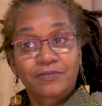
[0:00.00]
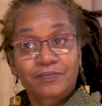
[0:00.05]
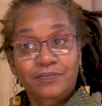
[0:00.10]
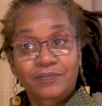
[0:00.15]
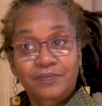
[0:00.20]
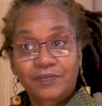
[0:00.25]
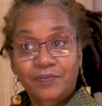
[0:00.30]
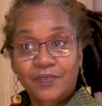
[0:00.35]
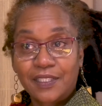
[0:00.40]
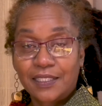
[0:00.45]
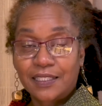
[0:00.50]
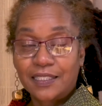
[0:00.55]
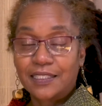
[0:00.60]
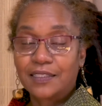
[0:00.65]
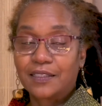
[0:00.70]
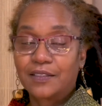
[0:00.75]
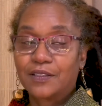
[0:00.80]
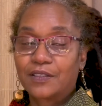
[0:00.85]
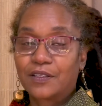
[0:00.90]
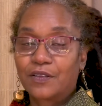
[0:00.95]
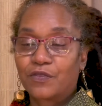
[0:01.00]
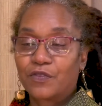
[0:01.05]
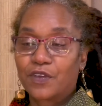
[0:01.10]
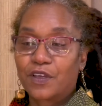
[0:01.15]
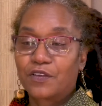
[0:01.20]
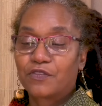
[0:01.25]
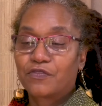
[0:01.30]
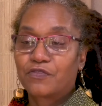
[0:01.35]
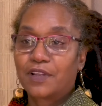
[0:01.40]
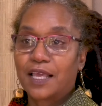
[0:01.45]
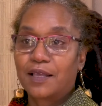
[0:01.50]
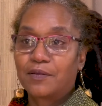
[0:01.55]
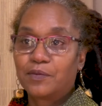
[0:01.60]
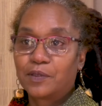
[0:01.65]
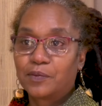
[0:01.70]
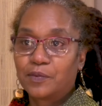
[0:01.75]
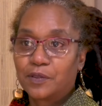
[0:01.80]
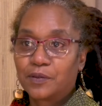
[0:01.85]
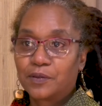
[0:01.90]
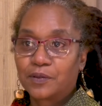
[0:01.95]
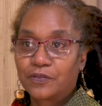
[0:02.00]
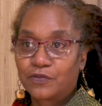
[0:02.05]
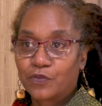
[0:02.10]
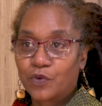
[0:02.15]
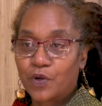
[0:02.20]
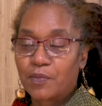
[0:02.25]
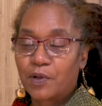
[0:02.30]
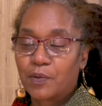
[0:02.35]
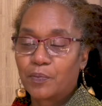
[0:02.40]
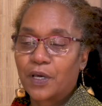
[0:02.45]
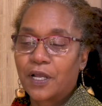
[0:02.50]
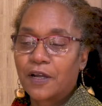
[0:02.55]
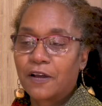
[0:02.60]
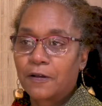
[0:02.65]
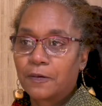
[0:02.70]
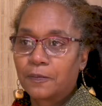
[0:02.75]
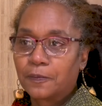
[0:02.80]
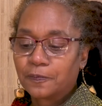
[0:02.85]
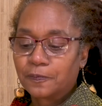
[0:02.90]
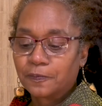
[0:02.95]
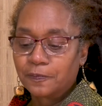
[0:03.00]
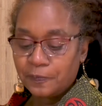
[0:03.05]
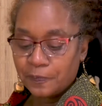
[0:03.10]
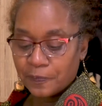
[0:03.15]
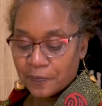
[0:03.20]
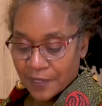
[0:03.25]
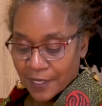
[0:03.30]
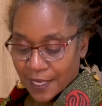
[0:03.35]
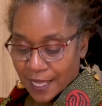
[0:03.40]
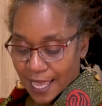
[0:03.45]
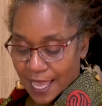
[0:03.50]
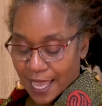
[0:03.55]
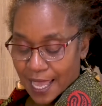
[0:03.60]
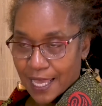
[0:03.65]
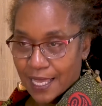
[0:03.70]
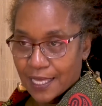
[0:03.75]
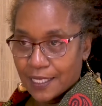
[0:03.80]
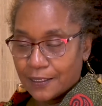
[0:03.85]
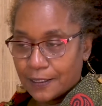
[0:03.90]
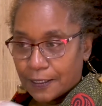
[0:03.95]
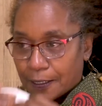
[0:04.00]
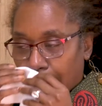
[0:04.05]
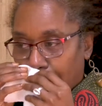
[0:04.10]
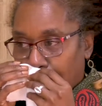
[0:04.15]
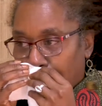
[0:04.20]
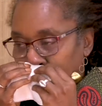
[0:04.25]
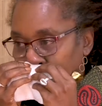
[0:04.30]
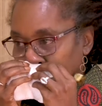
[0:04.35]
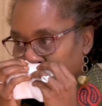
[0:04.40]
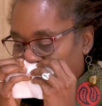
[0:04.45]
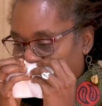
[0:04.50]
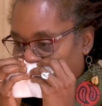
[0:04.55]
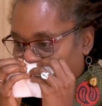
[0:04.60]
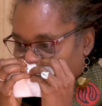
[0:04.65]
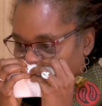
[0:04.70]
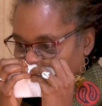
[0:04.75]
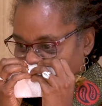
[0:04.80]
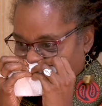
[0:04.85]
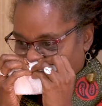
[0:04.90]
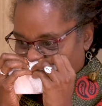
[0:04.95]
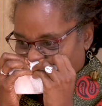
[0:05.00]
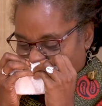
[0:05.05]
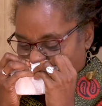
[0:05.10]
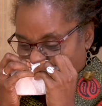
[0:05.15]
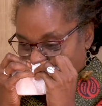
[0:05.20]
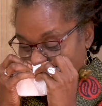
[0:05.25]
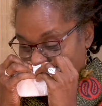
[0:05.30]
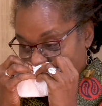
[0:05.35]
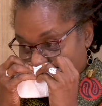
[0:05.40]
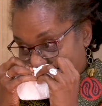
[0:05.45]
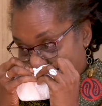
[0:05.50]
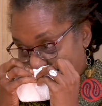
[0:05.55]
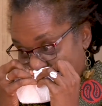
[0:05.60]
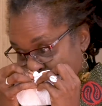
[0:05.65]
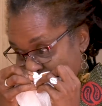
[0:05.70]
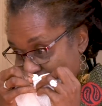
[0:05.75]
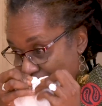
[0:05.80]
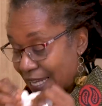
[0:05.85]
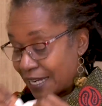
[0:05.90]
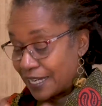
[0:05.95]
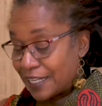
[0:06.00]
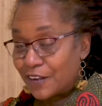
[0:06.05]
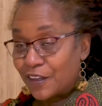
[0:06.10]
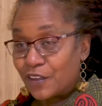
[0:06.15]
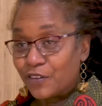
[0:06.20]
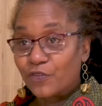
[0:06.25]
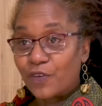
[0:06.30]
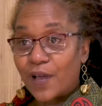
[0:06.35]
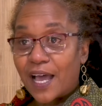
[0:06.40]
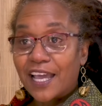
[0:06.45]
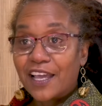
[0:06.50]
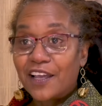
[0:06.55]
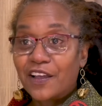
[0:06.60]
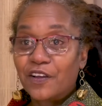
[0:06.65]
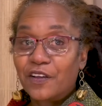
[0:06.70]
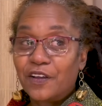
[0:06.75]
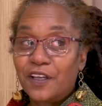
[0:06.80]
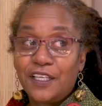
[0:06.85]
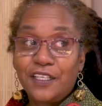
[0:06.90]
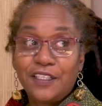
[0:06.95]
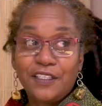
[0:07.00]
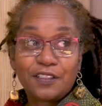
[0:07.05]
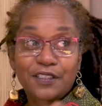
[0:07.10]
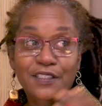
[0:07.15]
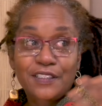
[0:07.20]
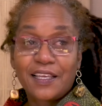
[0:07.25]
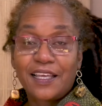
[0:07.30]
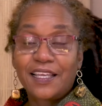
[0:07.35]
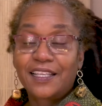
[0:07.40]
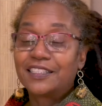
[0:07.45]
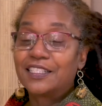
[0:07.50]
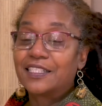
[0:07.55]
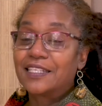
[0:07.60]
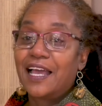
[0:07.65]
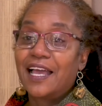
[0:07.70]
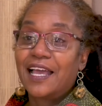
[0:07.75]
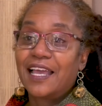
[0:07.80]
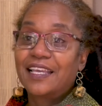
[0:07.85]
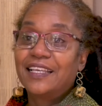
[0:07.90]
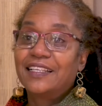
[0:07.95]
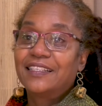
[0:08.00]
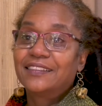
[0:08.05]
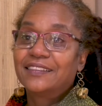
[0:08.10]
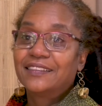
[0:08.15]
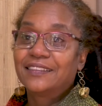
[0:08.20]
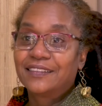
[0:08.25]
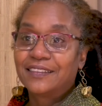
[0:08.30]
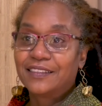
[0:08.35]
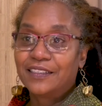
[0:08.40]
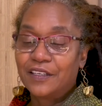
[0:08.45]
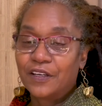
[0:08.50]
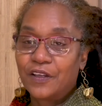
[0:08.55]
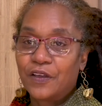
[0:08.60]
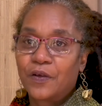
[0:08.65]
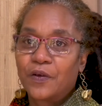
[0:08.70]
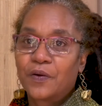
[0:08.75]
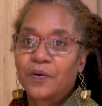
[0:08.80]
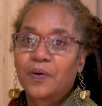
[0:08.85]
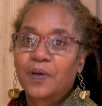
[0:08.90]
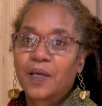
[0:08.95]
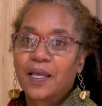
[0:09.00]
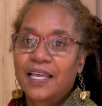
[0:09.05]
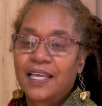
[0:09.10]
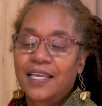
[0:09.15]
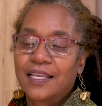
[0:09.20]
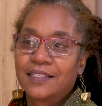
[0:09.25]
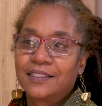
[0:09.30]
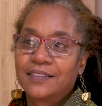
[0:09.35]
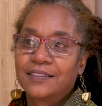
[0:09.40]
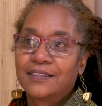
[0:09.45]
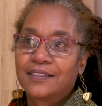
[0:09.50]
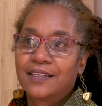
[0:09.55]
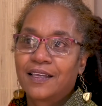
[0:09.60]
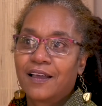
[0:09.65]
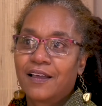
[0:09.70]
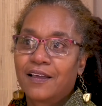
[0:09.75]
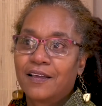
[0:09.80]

It's a very flammable form of butter, and they light it on fire in the sunshine, and.